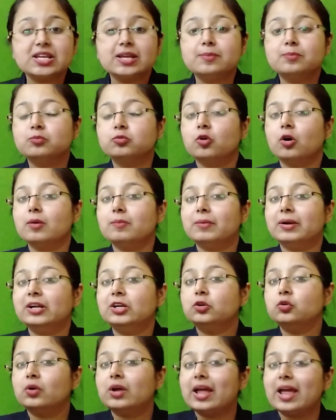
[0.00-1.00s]
employment
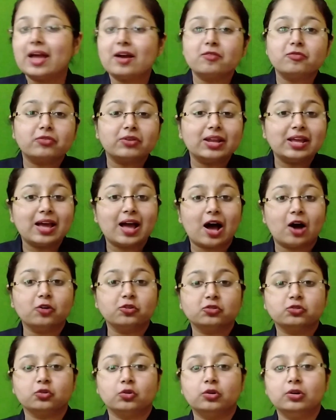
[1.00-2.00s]
to every
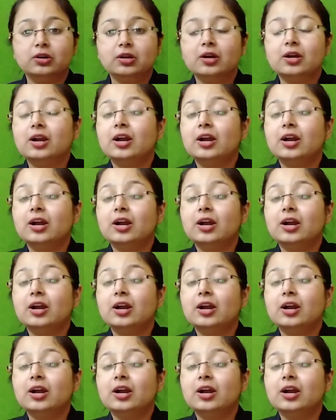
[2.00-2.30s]
household